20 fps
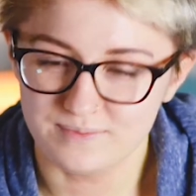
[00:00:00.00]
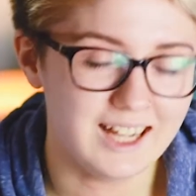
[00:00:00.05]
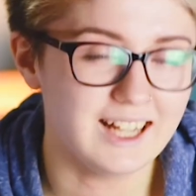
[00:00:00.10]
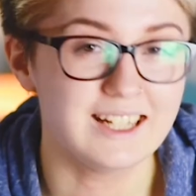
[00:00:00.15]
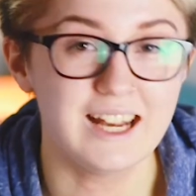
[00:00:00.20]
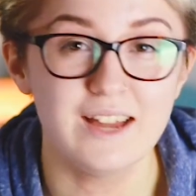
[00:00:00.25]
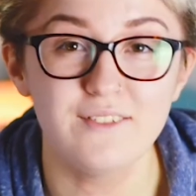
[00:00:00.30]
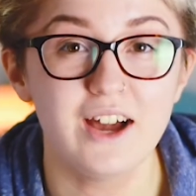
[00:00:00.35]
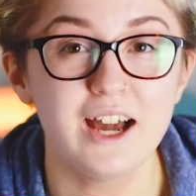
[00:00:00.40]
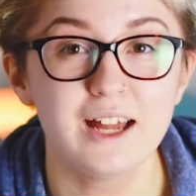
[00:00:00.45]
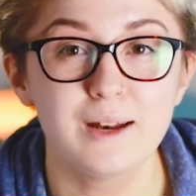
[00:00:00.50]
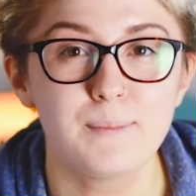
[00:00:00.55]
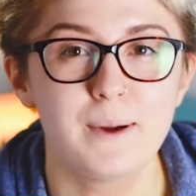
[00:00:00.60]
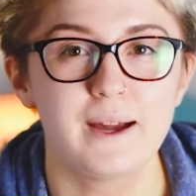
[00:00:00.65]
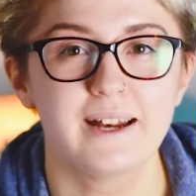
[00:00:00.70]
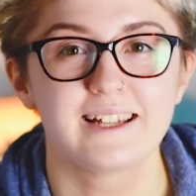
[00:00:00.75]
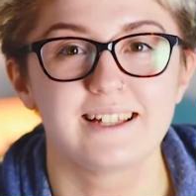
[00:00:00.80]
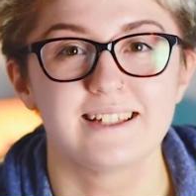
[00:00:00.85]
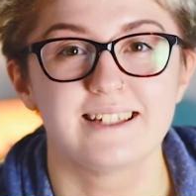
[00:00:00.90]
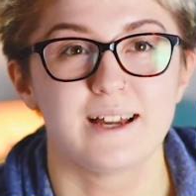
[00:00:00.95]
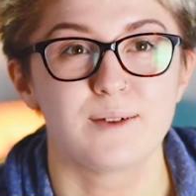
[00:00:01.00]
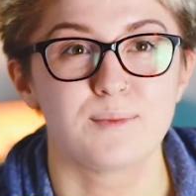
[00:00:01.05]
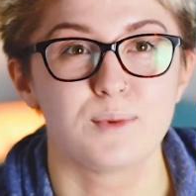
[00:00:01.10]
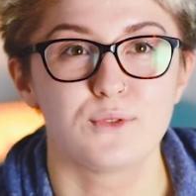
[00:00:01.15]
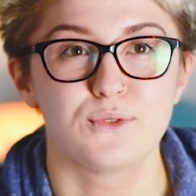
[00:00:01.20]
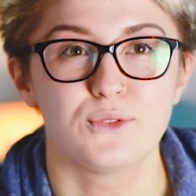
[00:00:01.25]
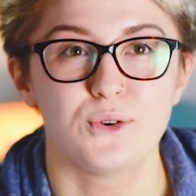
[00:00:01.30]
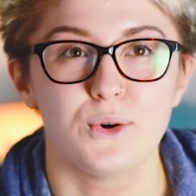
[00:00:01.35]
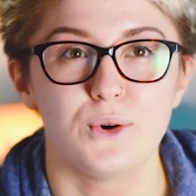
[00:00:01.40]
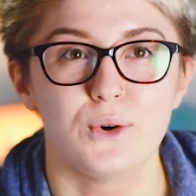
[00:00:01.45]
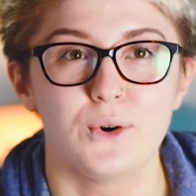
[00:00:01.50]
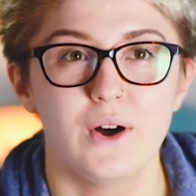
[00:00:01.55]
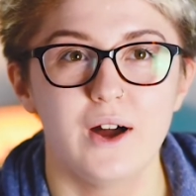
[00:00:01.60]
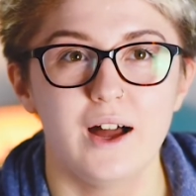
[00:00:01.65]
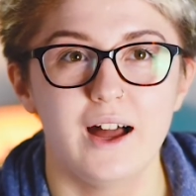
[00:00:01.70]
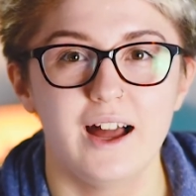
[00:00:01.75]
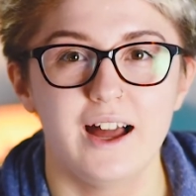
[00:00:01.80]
I'd never had a panic attack before,